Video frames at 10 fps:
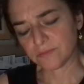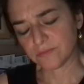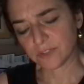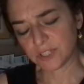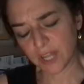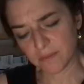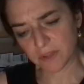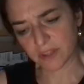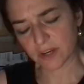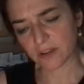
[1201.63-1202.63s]

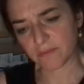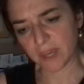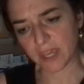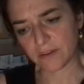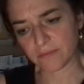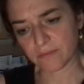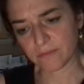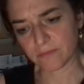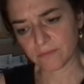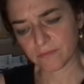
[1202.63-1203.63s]
statement that I made,
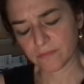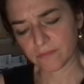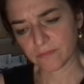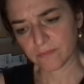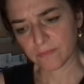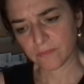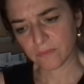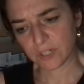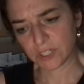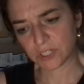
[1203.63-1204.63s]

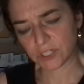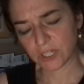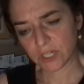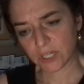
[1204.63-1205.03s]
which